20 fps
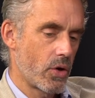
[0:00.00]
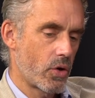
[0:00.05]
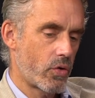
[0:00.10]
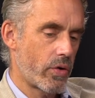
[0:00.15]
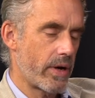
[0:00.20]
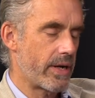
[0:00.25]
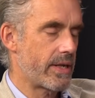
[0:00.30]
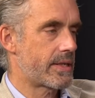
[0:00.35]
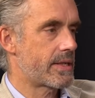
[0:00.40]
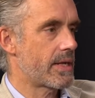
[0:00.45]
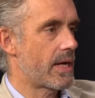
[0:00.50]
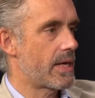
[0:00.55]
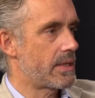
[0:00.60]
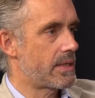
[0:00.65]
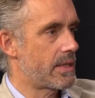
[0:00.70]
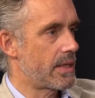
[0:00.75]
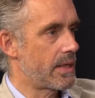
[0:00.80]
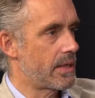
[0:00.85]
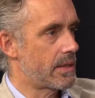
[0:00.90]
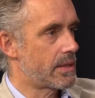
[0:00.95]

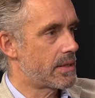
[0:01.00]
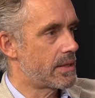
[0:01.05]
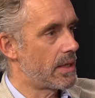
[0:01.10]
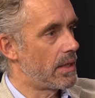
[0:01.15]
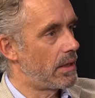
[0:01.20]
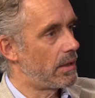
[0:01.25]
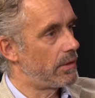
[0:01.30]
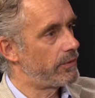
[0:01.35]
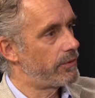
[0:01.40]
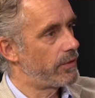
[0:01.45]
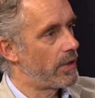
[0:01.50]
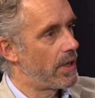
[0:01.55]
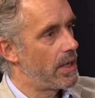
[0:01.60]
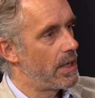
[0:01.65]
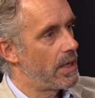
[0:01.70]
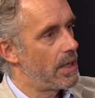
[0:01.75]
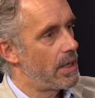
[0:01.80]
criticizing itself.